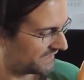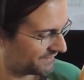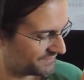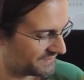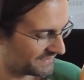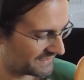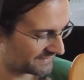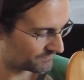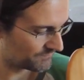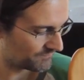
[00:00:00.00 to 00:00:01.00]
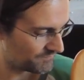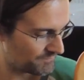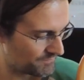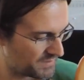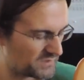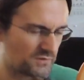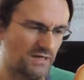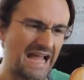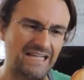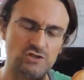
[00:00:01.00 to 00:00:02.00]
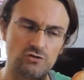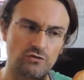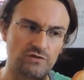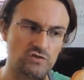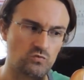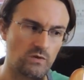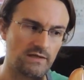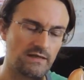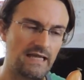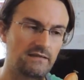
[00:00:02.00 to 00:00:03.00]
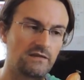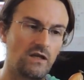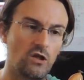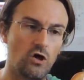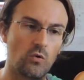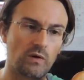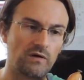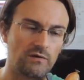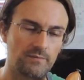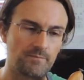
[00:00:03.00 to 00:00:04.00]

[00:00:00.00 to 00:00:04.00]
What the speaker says: I think I got better action on this one, a little lower,